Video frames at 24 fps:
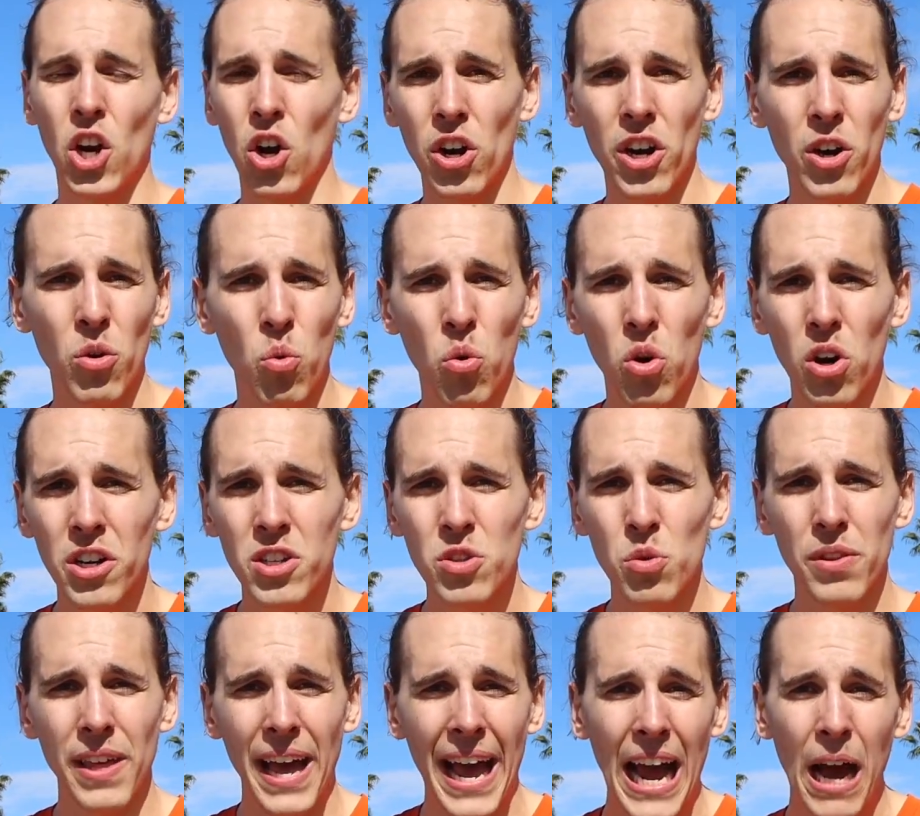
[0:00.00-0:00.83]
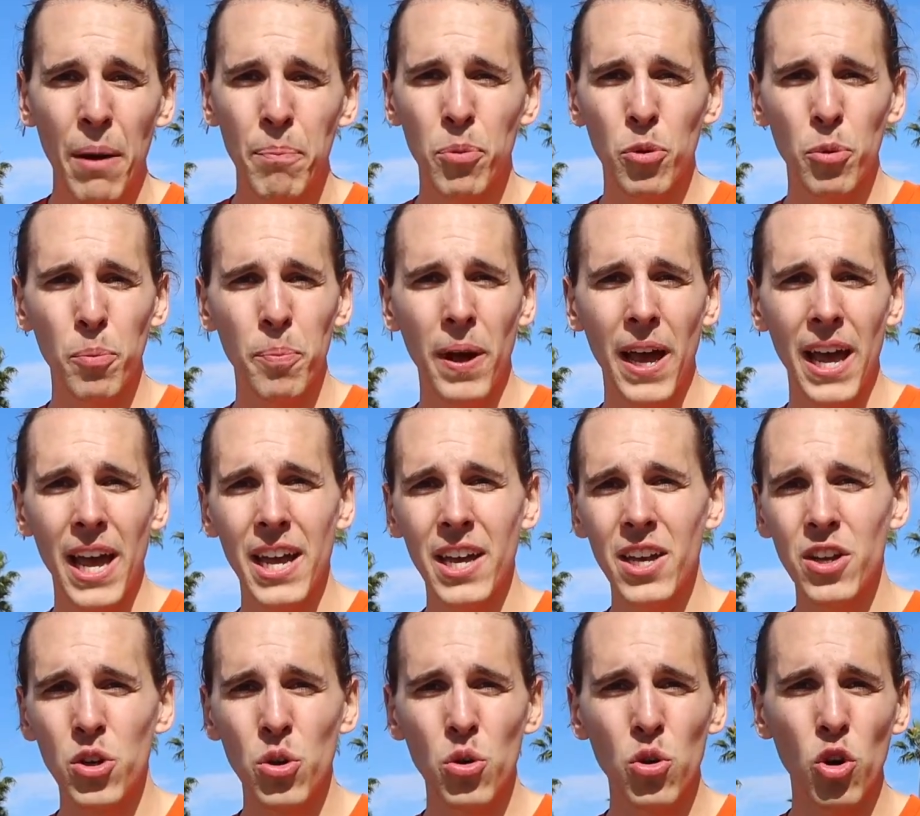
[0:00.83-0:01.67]
Current works with Apple
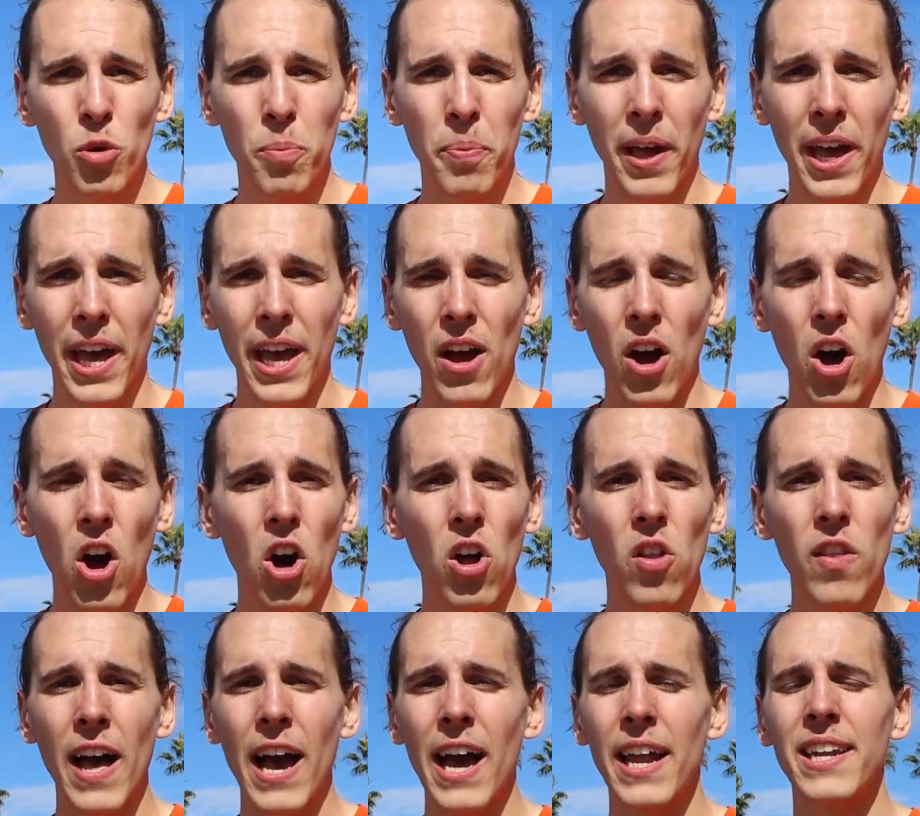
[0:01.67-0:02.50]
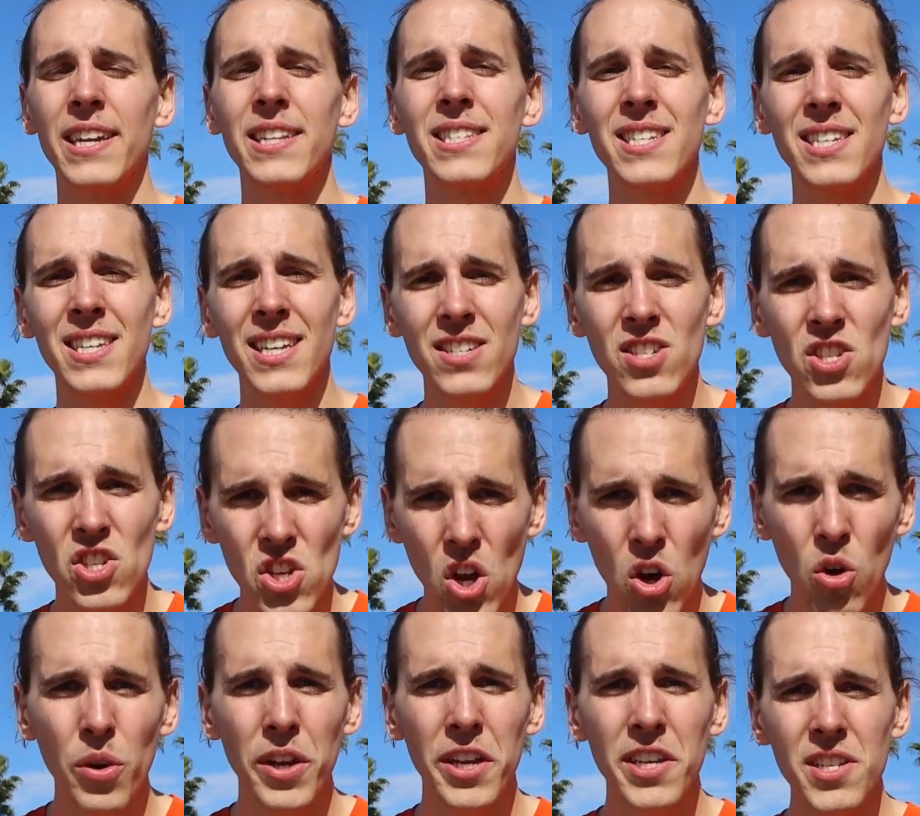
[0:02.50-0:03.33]
Pay, Google Pay, all that, and it's
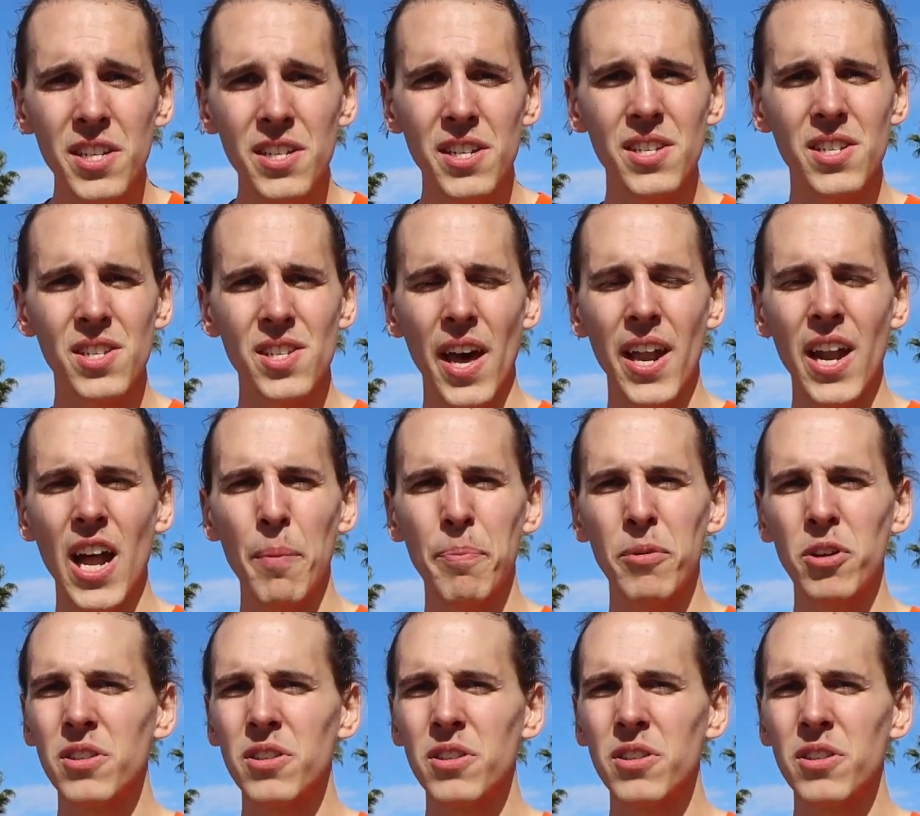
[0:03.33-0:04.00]
so easy to set up.